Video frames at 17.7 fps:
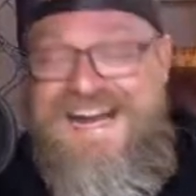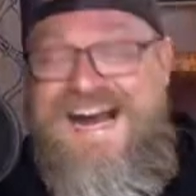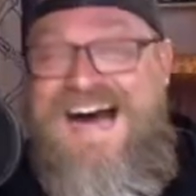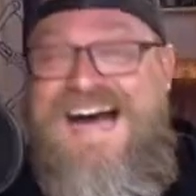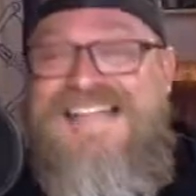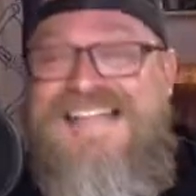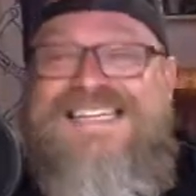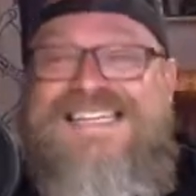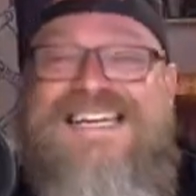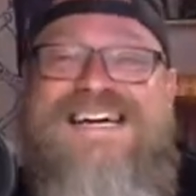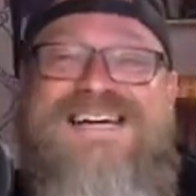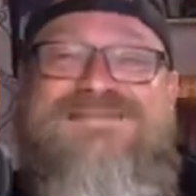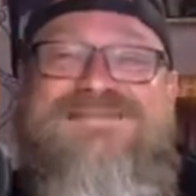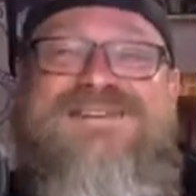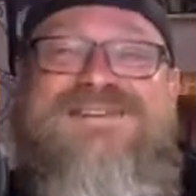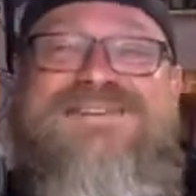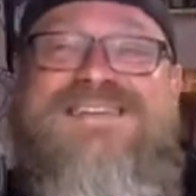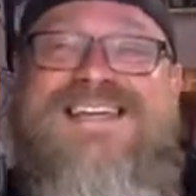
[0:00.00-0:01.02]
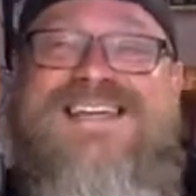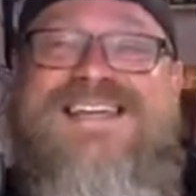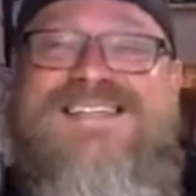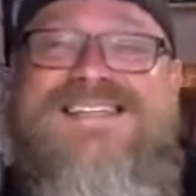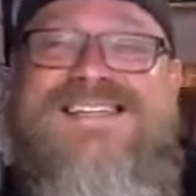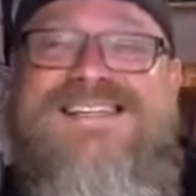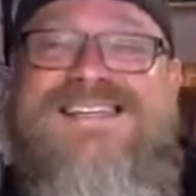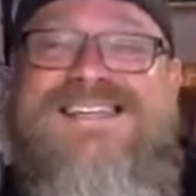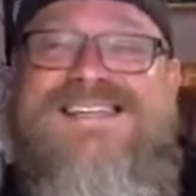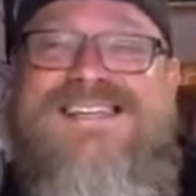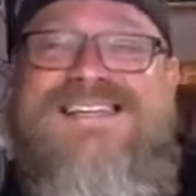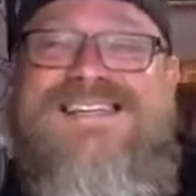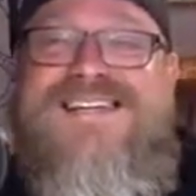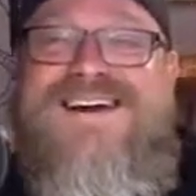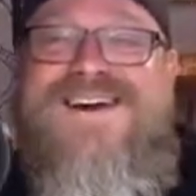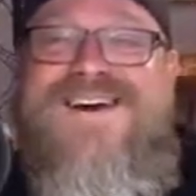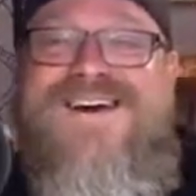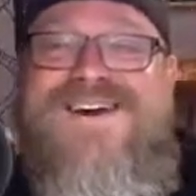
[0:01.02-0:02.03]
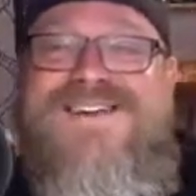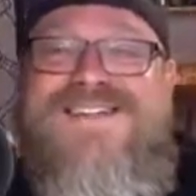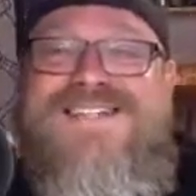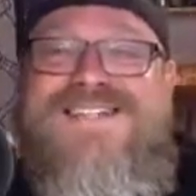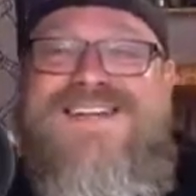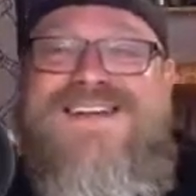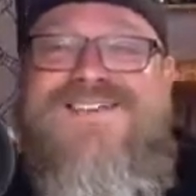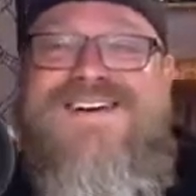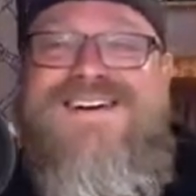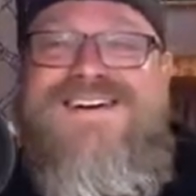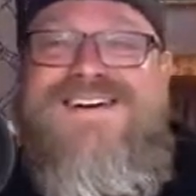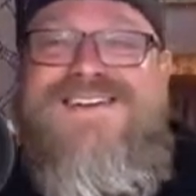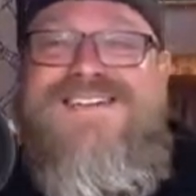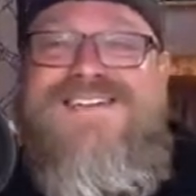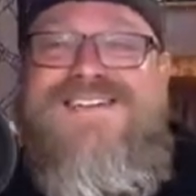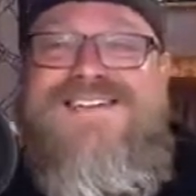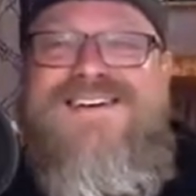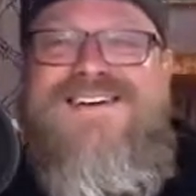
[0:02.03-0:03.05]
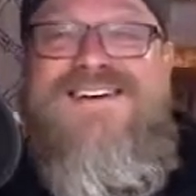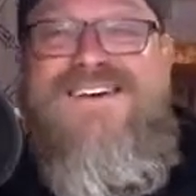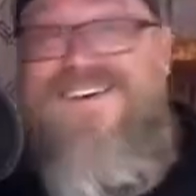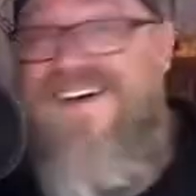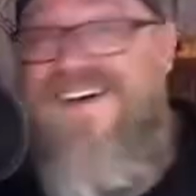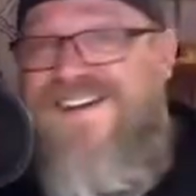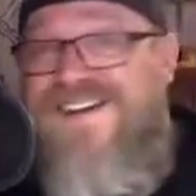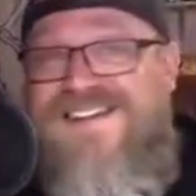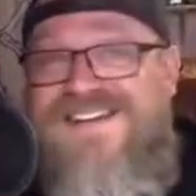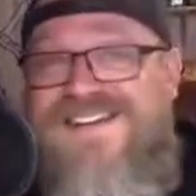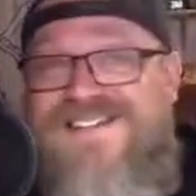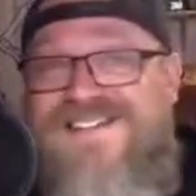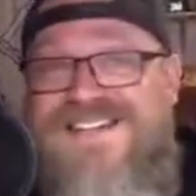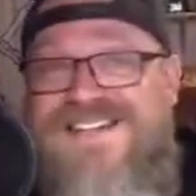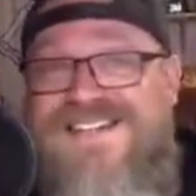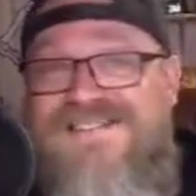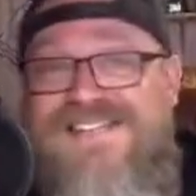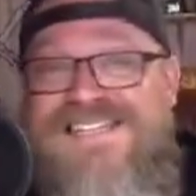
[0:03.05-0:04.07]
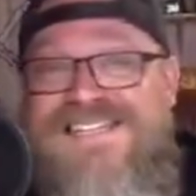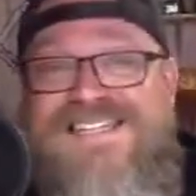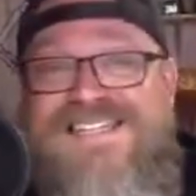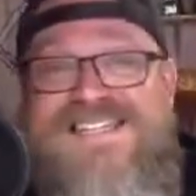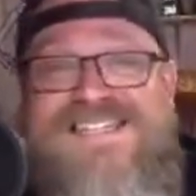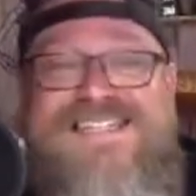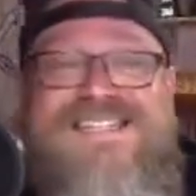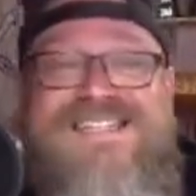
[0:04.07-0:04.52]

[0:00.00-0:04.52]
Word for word: at a car boot sale. Haunting words. Oh, I had loads of them earlier.